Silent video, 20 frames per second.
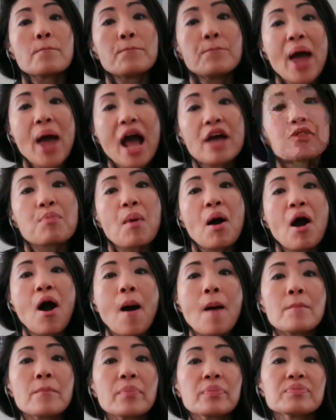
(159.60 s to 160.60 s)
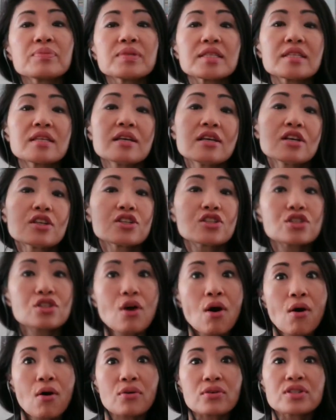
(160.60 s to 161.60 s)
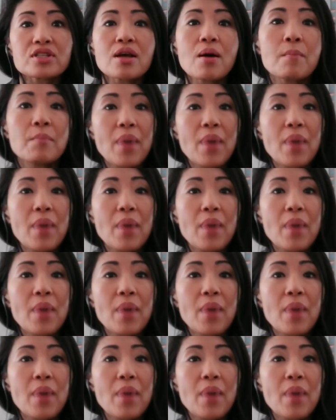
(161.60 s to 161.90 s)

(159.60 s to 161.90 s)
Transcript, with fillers: bath bombs, salt,